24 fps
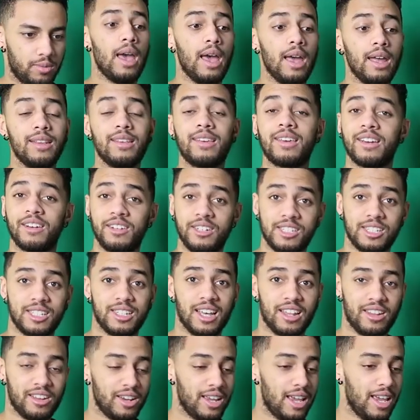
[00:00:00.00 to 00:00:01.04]
And here is
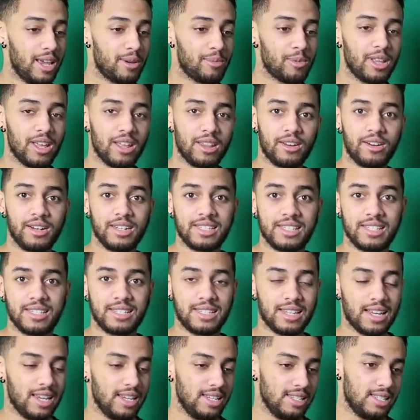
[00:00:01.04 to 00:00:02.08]
another game, another
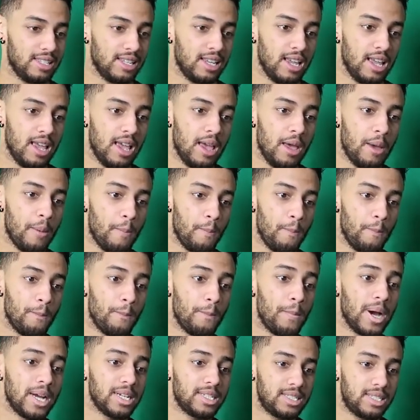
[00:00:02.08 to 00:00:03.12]
exercise.
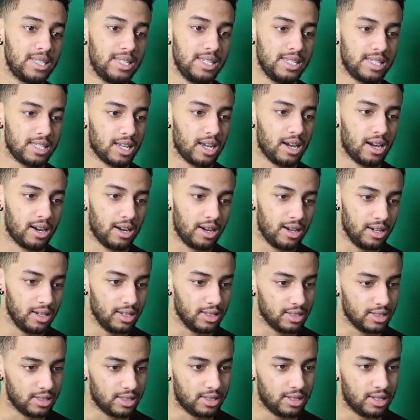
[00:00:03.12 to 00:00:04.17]
Match these
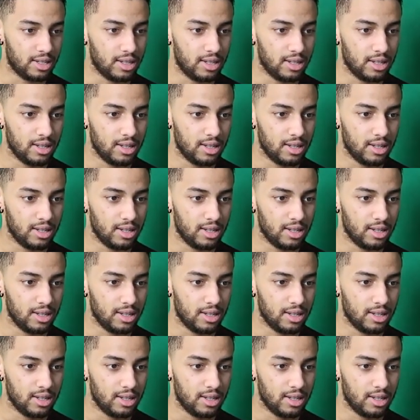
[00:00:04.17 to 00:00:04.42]
cards.